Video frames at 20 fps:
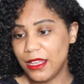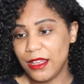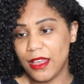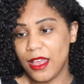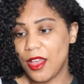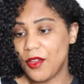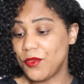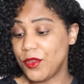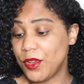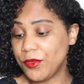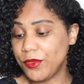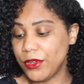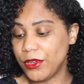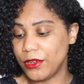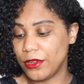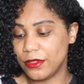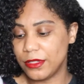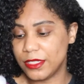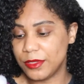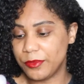I've never
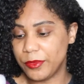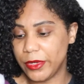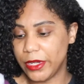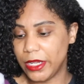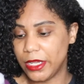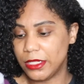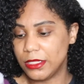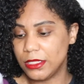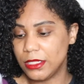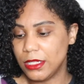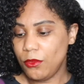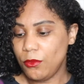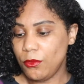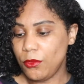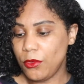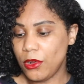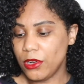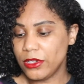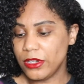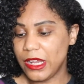heard of this brand.
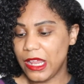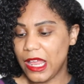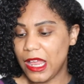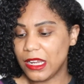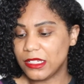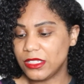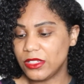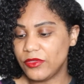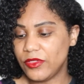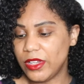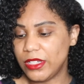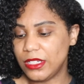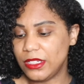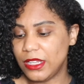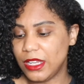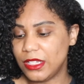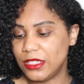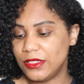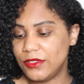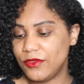Water Activated
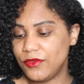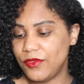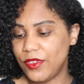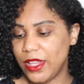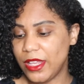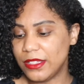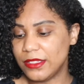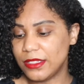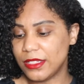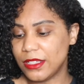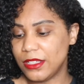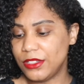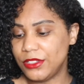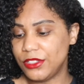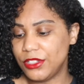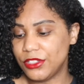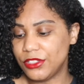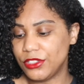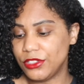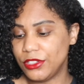Advanced
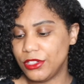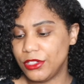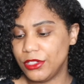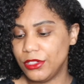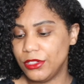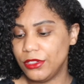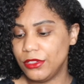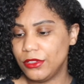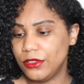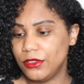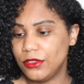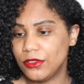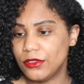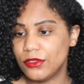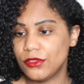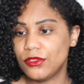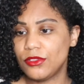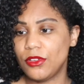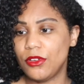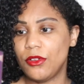Conditioner.
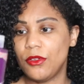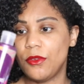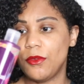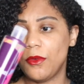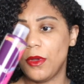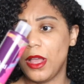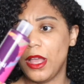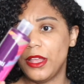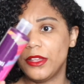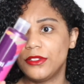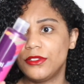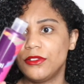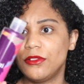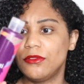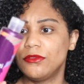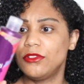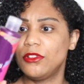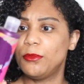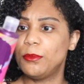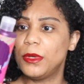So I
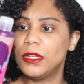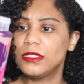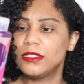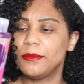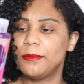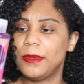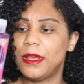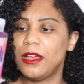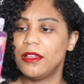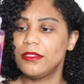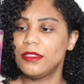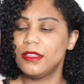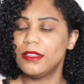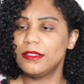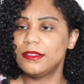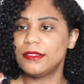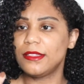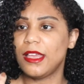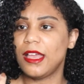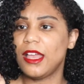don't know much about
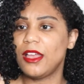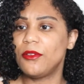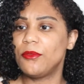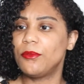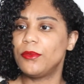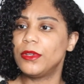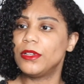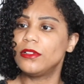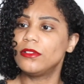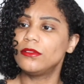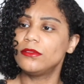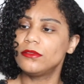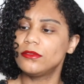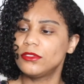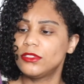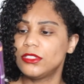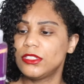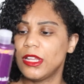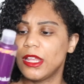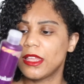this. I will
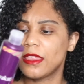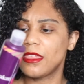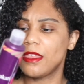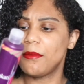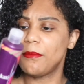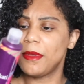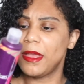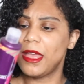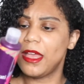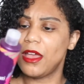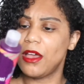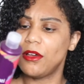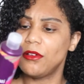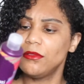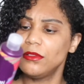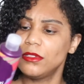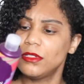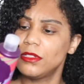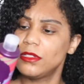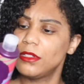check them
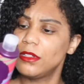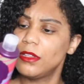out.